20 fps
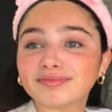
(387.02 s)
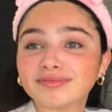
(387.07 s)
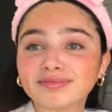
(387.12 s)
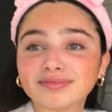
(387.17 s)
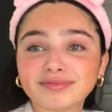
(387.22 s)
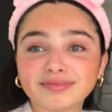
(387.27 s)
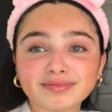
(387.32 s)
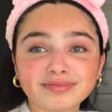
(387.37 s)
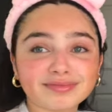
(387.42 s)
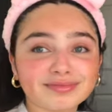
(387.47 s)

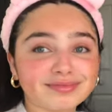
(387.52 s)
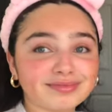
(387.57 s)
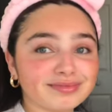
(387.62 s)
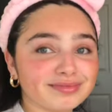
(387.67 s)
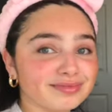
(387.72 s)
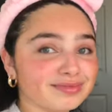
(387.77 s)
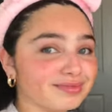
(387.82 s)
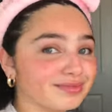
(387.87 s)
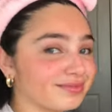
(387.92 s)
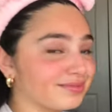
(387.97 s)
Got a
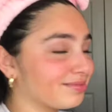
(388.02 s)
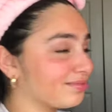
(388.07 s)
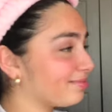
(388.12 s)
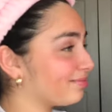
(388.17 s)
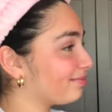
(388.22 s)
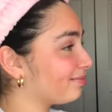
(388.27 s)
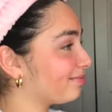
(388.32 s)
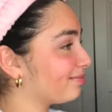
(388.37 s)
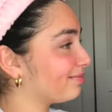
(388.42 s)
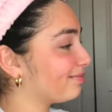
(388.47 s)
rosy pink
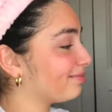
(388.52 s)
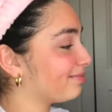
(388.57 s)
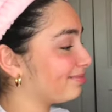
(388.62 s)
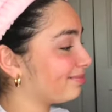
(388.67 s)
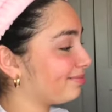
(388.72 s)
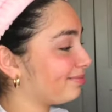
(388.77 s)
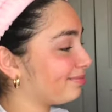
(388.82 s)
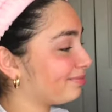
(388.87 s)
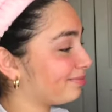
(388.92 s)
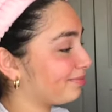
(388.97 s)
look
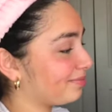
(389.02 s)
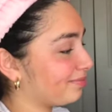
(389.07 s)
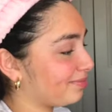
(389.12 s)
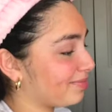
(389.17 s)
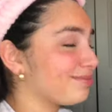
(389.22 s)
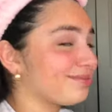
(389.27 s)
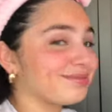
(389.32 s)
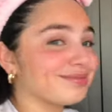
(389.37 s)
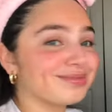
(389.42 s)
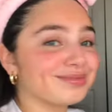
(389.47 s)
over there.
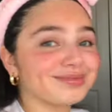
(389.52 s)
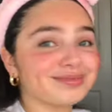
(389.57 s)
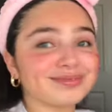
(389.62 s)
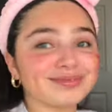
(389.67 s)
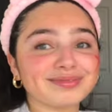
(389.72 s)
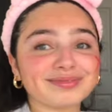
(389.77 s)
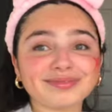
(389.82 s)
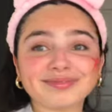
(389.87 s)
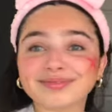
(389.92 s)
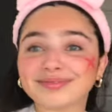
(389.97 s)

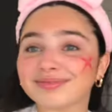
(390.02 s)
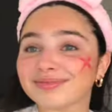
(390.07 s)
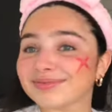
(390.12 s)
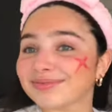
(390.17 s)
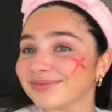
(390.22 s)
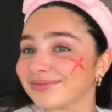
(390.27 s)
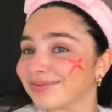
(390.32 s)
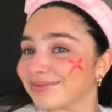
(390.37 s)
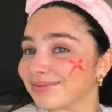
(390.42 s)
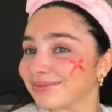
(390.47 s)
It's like
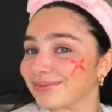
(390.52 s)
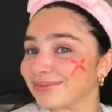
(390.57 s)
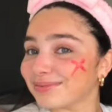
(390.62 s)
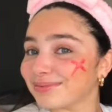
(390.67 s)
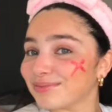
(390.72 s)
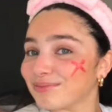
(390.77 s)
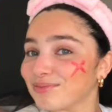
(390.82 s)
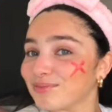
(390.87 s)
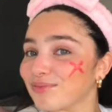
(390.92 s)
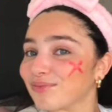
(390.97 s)
treasure.
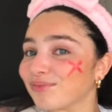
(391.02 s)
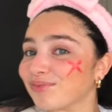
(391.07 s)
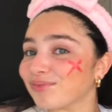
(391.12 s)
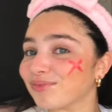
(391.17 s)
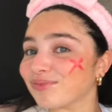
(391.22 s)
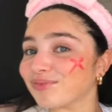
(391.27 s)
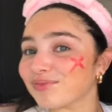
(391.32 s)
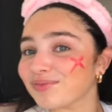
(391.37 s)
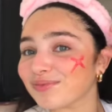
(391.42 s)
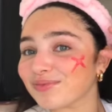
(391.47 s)

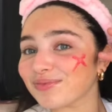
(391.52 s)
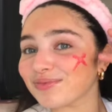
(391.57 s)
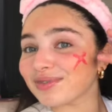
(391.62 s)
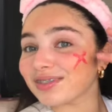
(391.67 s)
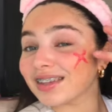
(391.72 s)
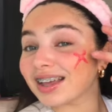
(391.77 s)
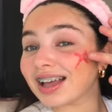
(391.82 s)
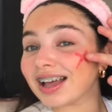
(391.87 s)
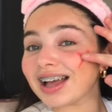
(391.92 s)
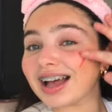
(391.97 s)

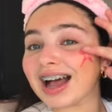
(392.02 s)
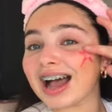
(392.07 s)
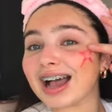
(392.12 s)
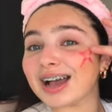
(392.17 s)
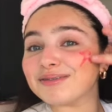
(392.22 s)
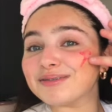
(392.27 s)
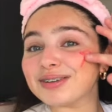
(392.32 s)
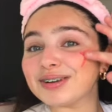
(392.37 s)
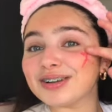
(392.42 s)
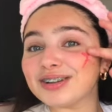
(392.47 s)

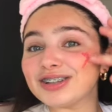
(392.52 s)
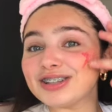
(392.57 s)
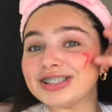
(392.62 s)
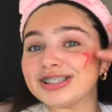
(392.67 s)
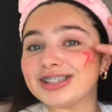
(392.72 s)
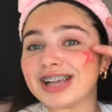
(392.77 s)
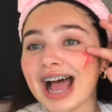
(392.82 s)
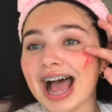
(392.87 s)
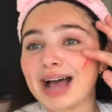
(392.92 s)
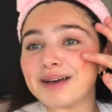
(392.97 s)
I'm
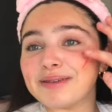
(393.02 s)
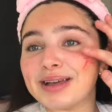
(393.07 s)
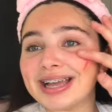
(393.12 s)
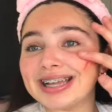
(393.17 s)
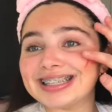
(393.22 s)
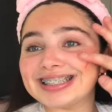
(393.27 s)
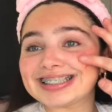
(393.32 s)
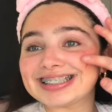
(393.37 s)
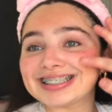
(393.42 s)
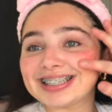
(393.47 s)
dab it.
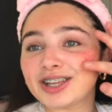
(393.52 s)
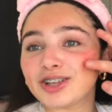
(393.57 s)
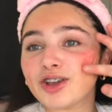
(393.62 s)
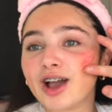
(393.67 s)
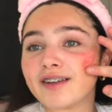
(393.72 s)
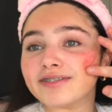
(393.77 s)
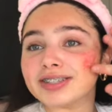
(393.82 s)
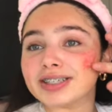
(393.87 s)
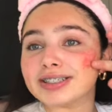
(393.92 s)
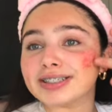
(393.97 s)
You
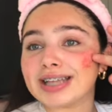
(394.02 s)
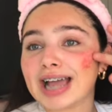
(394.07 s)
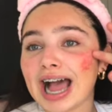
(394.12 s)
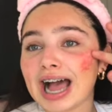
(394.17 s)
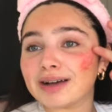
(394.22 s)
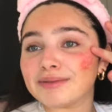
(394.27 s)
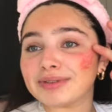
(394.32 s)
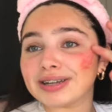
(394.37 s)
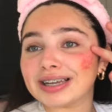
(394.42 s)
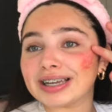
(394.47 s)
have to
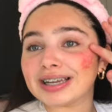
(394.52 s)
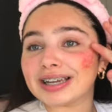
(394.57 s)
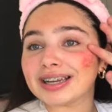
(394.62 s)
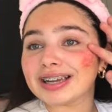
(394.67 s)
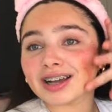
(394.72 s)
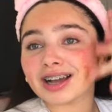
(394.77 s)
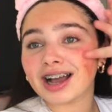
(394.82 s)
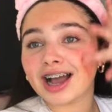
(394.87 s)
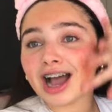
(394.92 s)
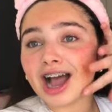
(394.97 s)
dab it.
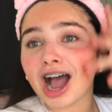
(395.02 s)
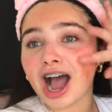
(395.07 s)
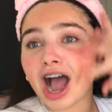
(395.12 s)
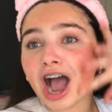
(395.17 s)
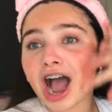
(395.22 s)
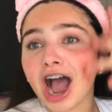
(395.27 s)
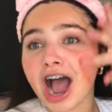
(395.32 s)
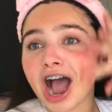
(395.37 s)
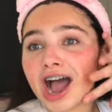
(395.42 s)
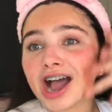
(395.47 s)

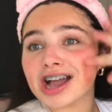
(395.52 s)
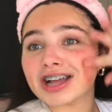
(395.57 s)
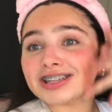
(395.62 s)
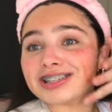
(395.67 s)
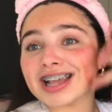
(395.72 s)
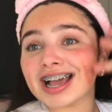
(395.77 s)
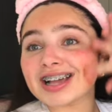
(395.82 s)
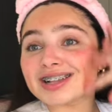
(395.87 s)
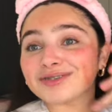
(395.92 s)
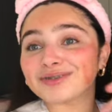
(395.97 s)

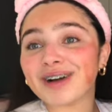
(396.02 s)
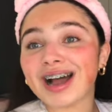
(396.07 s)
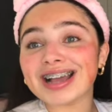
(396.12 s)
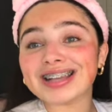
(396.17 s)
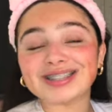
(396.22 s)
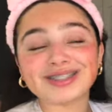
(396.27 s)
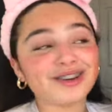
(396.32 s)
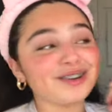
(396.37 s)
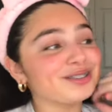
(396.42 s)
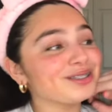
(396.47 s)
Dez, why
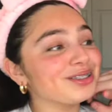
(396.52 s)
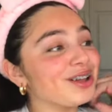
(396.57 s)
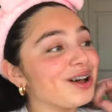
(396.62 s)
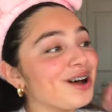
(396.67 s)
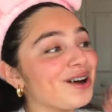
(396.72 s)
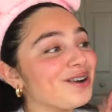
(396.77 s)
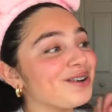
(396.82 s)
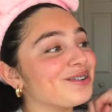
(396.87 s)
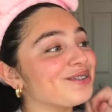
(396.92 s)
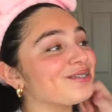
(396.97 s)
so
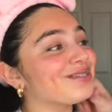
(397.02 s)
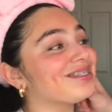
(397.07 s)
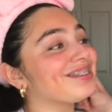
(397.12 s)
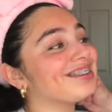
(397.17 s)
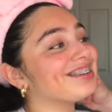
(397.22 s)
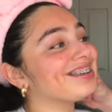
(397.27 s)
low?